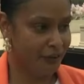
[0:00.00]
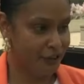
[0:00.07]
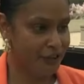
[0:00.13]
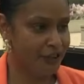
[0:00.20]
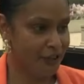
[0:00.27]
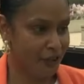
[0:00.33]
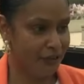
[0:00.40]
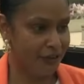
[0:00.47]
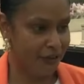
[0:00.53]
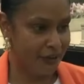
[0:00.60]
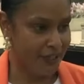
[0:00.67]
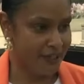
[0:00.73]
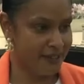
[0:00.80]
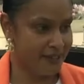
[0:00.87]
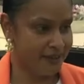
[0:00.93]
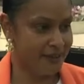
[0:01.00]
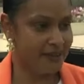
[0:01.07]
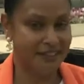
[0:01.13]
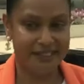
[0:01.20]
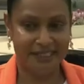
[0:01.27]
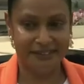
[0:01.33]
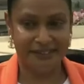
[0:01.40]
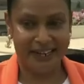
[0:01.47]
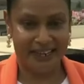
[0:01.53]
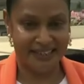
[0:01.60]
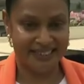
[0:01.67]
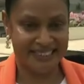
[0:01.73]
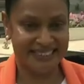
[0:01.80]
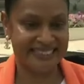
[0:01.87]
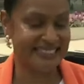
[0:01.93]
her for her first turf race that
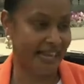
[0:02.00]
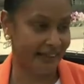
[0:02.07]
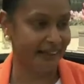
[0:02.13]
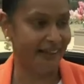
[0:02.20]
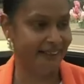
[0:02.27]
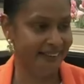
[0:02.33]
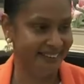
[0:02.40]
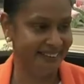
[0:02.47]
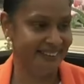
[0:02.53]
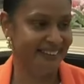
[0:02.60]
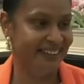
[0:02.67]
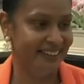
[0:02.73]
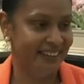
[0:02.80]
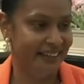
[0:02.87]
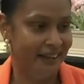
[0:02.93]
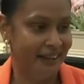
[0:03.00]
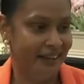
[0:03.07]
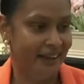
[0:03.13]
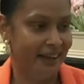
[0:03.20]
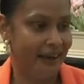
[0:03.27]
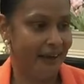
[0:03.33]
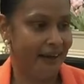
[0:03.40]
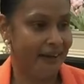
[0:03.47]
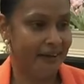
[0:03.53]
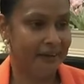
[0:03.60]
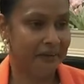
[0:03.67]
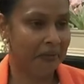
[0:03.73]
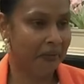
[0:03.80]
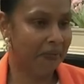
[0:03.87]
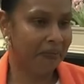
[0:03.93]
she ran second. Yeah.
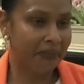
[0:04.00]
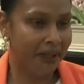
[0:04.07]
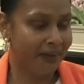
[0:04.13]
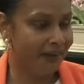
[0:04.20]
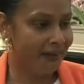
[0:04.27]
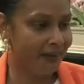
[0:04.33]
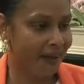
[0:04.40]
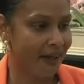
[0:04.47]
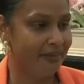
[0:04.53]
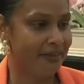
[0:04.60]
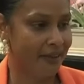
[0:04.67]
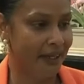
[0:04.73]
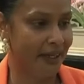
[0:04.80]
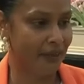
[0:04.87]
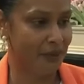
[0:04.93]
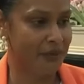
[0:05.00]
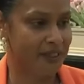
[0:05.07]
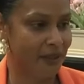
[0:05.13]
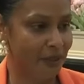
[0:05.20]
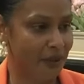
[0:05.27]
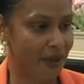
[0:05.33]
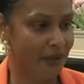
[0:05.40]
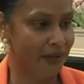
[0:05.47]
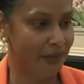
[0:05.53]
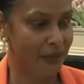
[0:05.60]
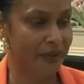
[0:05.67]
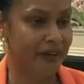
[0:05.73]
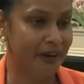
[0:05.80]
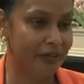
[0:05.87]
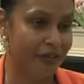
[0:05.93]
And then after that, we said,
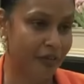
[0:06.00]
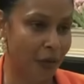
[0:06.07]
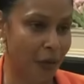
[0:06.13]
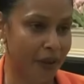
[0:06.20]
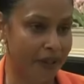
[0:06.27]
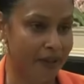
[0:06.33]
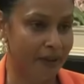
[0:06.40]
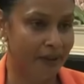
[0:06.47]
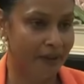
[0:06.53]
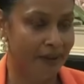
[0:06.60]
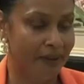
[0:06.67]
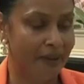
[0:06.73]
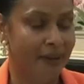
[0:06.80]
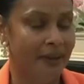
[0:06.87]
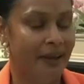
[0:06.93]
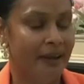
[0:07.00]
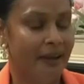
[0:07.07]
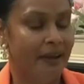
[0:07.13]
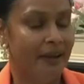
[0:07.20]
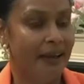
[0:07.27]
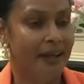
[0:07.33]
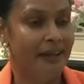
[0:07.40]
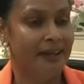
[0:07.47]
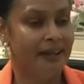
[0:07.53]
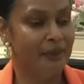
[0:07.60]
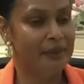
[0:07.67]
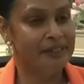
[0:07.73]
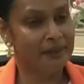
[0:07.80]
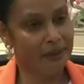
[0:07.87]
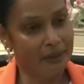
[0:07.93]
well, we ran fourth.
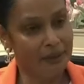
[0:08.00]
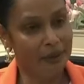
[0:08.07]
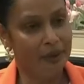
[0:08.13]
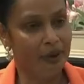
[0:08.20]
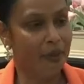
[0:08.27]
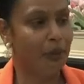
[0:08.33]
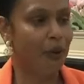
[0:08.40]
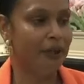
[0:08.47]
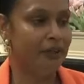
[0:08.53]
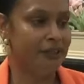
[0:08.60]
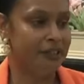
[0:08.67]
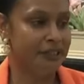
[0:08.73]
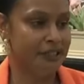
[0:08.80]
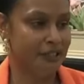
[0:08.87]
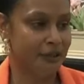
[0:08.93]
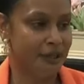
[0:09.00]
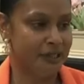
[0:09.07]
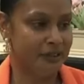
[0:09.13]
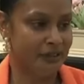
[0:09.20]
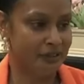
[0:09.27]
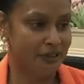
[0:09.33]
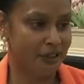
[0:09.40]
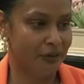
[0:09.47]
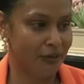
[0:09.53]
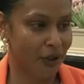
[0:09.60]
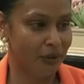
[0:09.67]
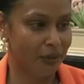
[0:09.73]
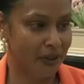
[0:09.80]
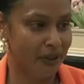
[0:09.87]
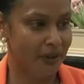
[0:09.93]
And then we said, well, we're going to point her to this race because
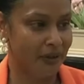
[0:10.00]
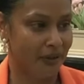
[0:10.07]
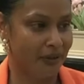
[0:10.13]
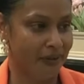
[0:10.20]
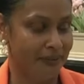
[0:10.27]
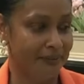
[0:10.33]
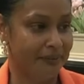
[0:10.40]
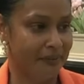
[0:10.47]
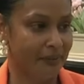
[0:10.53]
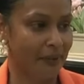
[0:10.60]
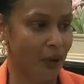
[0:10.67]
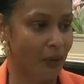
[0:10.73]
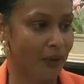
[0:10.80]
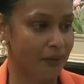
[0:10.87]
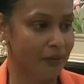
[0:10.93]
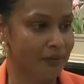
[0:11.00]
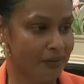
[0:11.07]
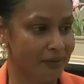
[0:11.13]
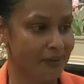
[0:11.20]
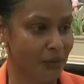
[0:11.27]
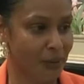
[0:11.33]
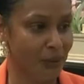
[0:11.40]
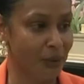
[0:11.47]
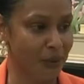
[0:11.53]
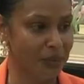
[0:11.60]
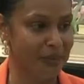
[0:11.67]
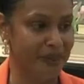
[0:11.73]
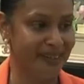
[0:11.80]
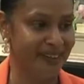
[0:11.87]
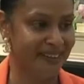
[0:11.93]
she'll run with her own
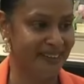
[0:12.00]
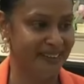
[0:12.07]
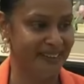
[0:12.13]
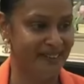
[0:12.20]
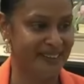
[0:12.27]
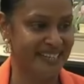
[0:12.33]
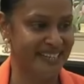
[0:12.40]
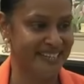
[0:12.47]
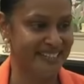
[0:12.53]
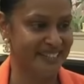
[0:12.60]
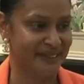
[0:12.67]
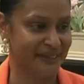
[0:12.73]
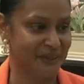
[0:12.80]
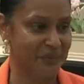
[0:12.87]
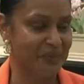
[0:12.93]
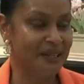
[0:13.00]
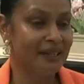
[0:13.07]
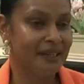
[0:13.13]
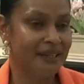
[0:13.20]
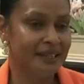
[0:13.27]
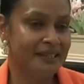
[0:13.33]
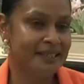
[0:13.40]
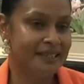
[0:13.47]
group, you know, her own age yeah. group.